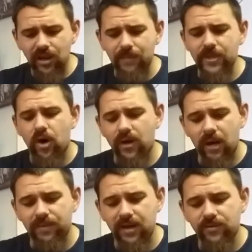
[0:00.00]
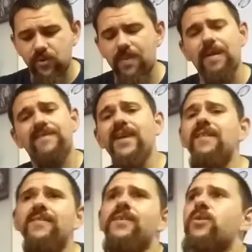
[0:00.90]
let me know and I'll play with you. But my
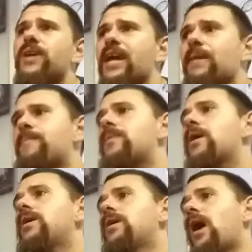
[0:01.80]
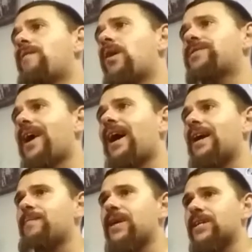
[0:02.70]
favorite video game of all
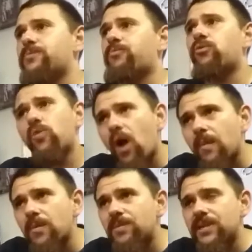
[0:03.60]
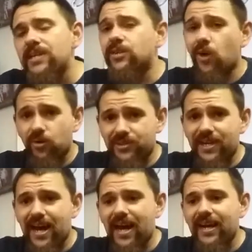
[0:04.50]
time is probably
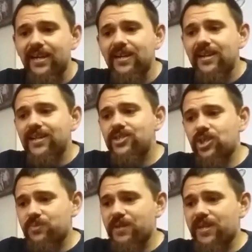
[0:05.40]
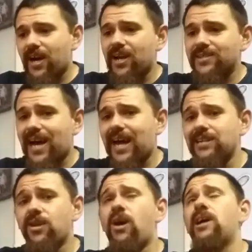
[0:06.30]
GoldenEye, just because I
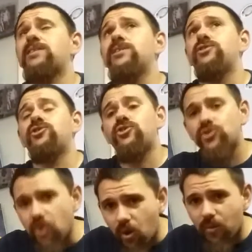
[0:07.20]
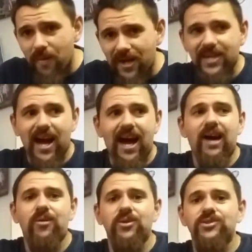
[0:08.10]
logged so many
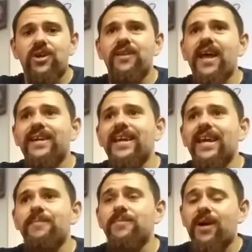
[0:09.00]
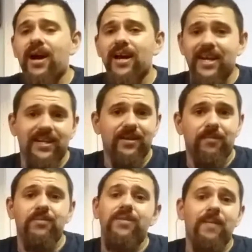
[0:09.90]
hours on that game. Not in
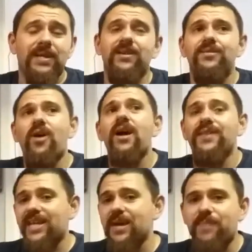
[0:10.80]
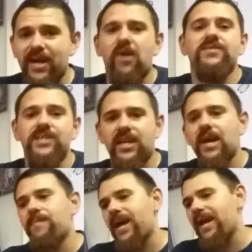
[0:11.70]
the campaign, obviously. The
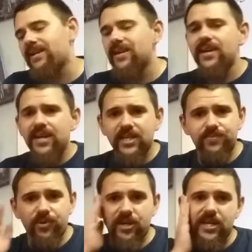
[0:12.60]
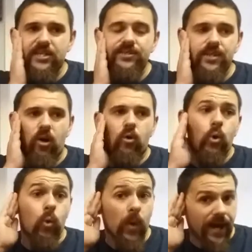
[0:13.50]
campaign is pretty,
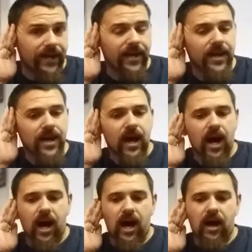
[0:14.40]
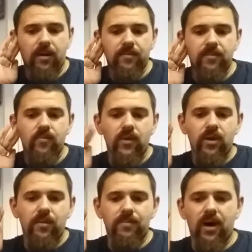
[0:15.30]
quick,
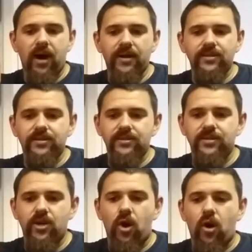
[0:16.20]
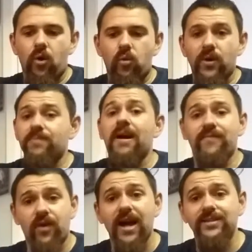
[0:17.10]
but, with my
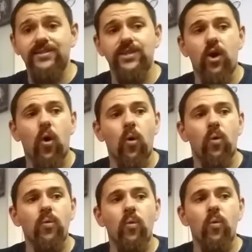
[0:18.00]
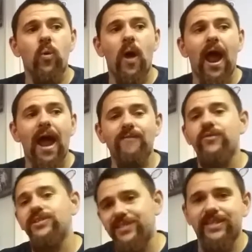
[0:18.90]
friends,
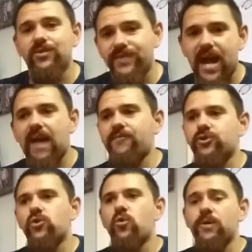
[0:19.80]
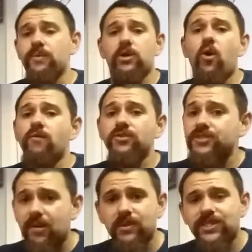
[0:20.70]
every single day after school, we would go over to
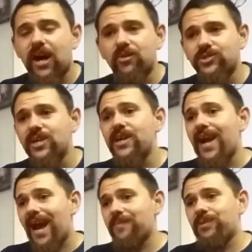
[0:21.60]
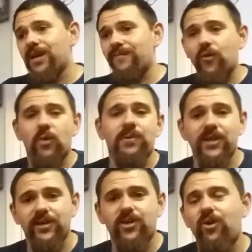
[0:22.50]
someone's house and play
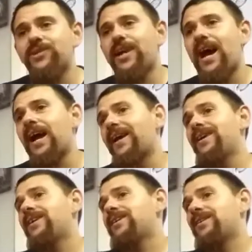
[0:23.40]
4-player GoldenEye,